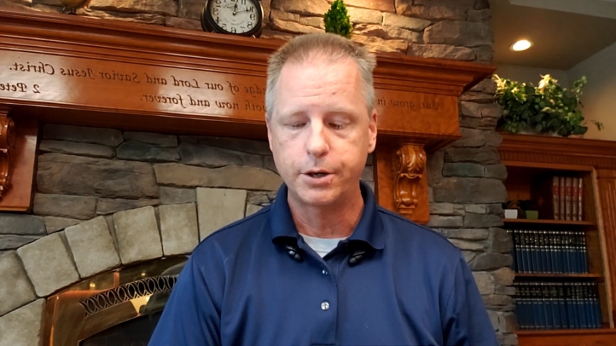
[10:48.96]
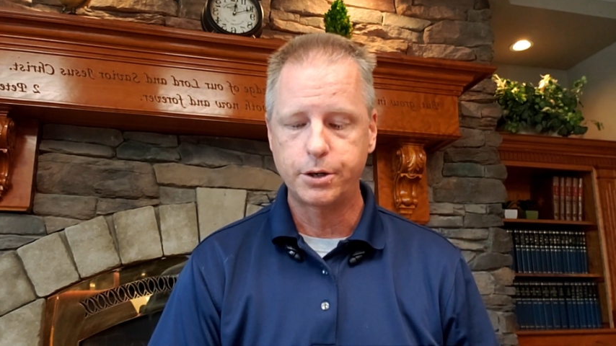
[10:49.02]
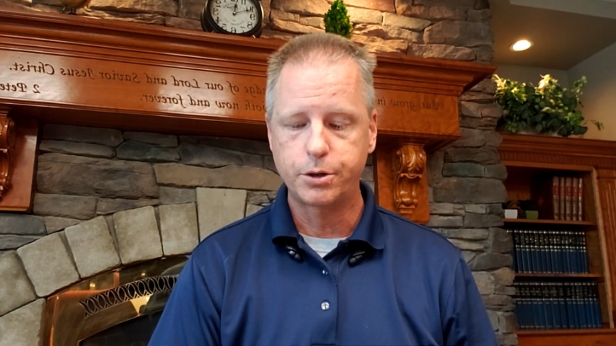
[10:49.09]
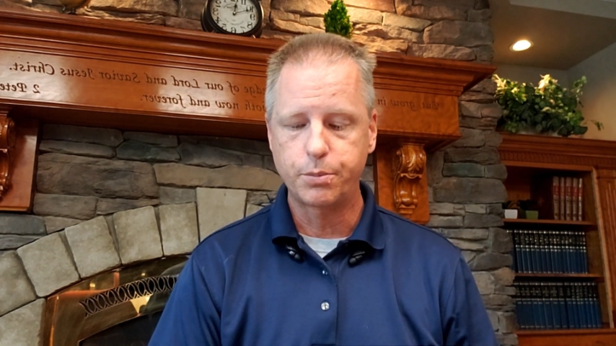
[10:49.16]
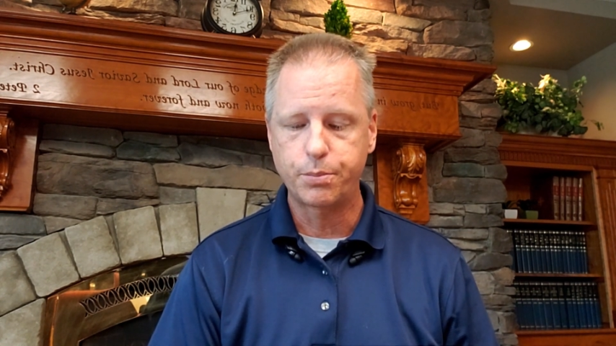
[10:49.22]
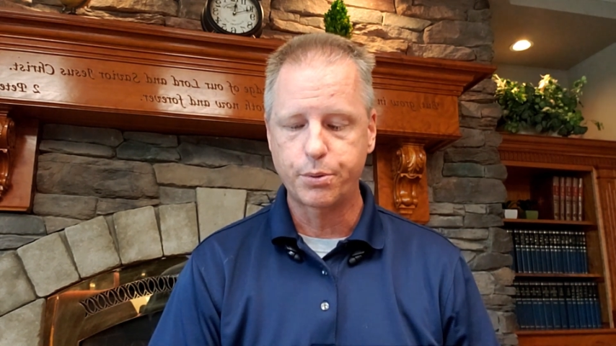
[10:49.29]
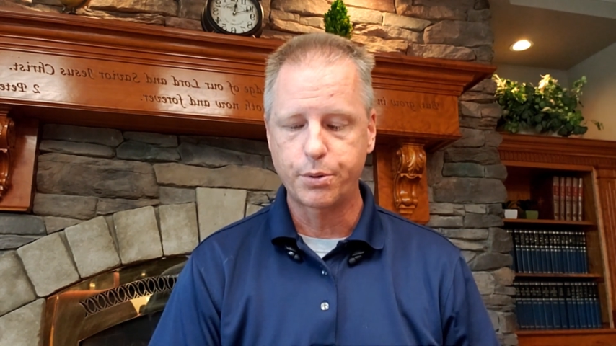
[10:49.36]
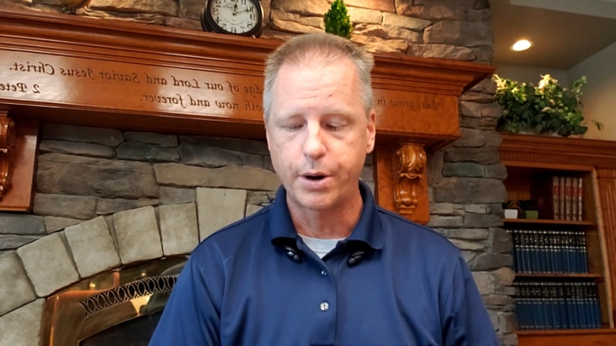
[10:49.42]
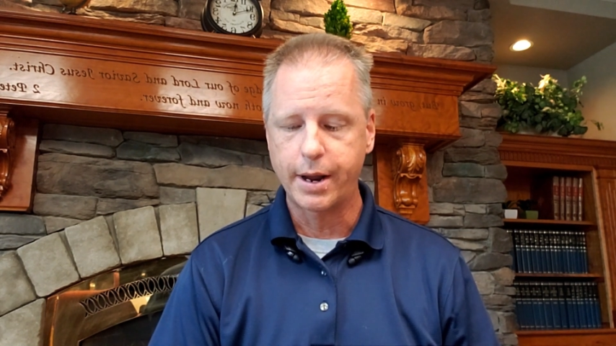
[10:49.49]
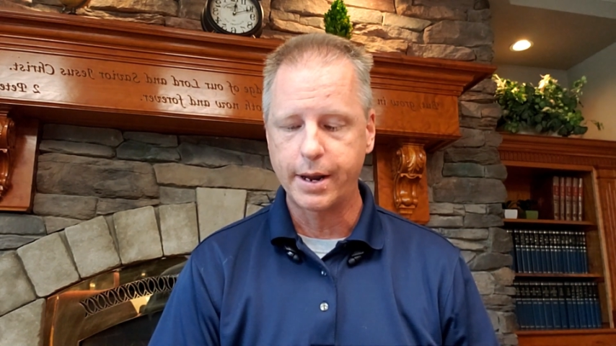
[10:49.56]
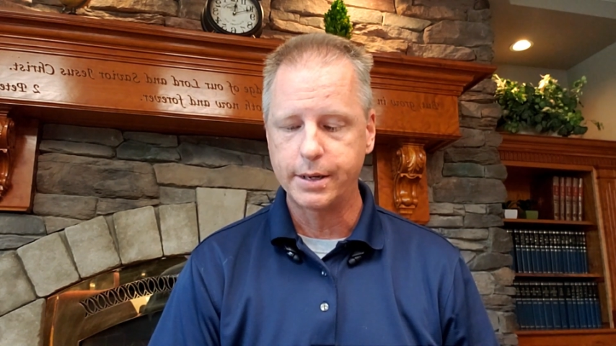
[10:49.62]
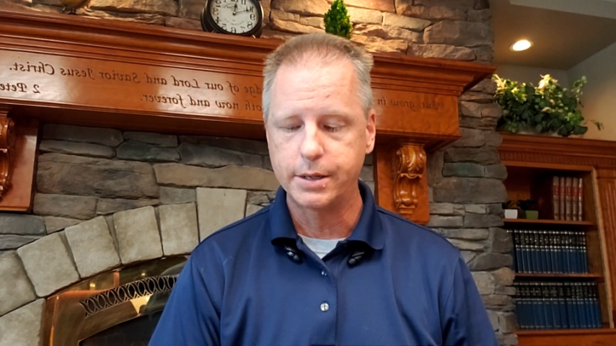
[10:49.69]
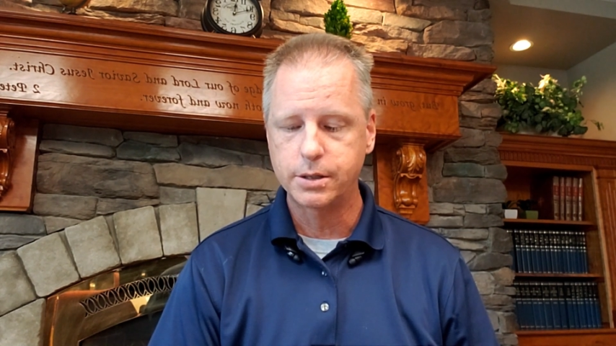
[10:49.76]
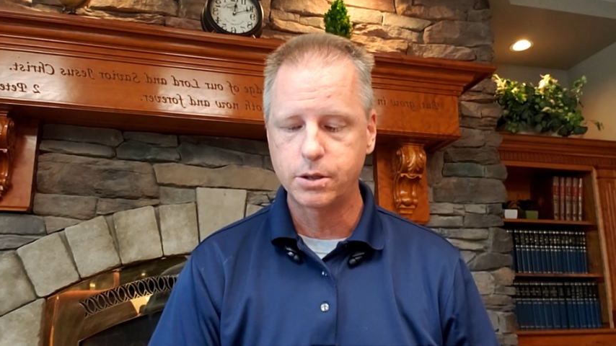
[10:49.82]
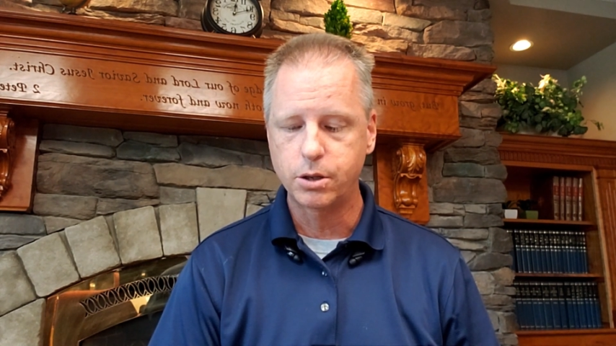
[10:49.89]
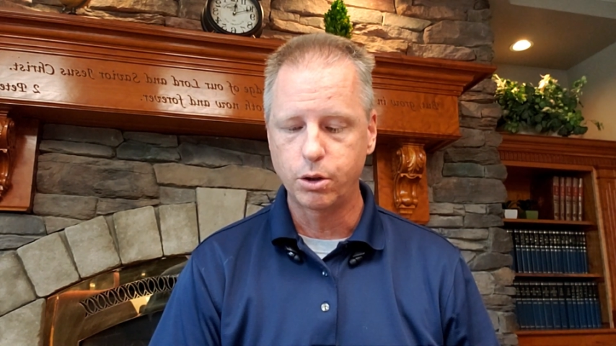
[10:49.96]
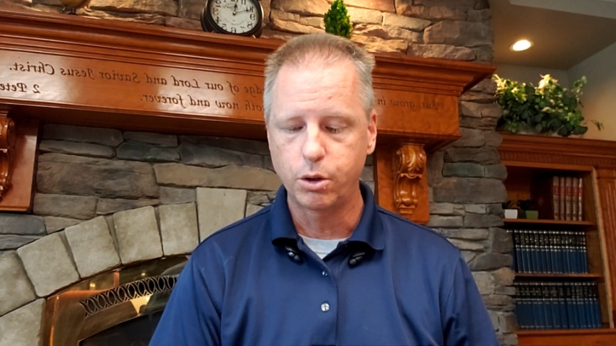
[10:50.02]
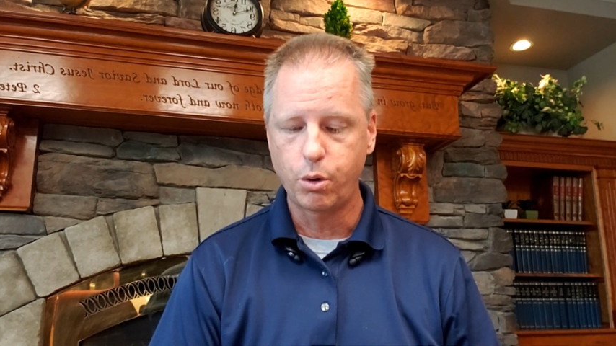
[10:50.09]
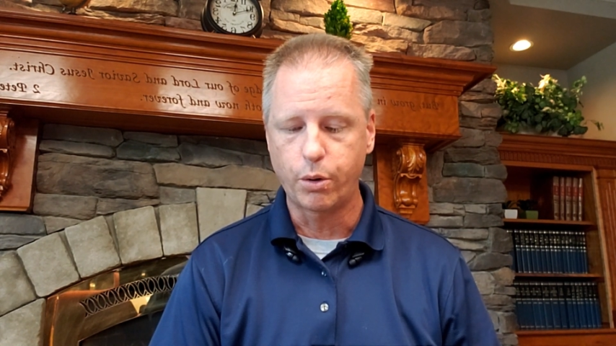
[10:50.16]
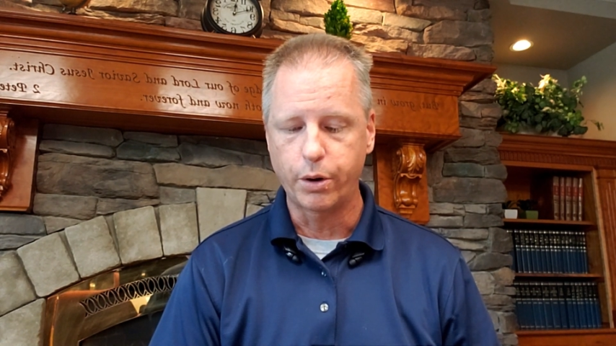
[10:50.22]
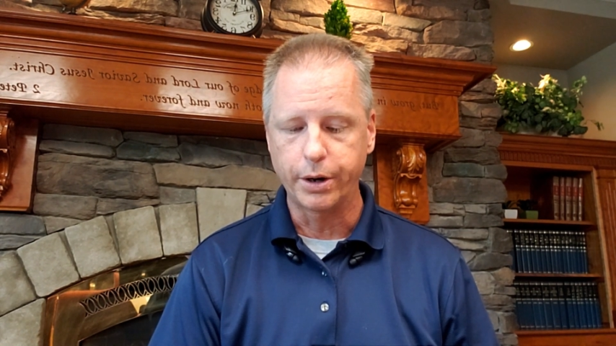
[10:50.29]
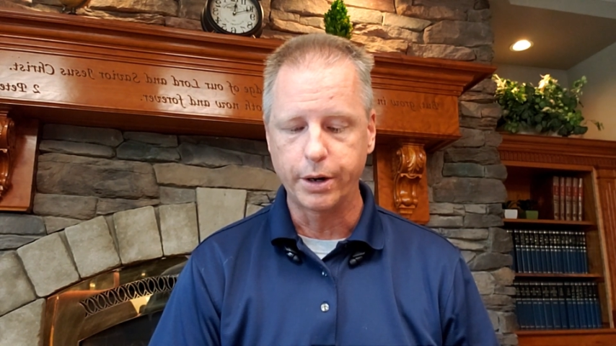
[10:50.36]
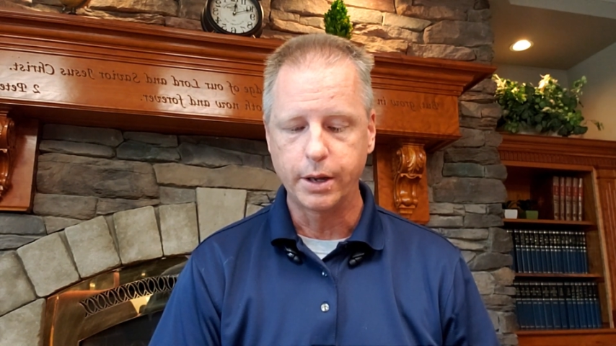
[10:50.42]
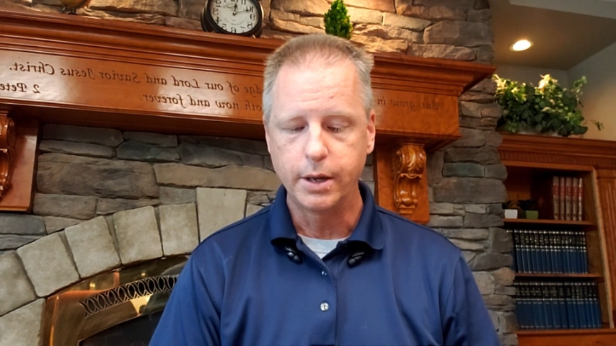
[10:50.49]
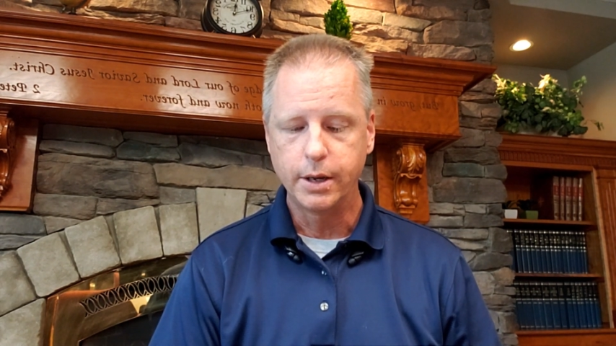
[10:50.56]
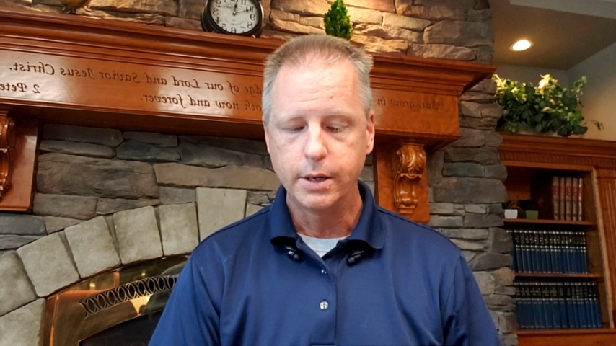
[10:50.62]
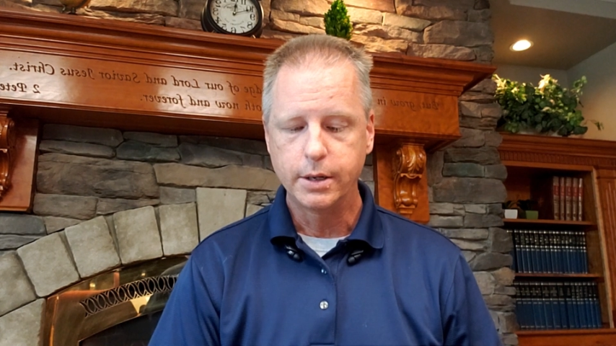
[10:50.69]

to praise the Lord.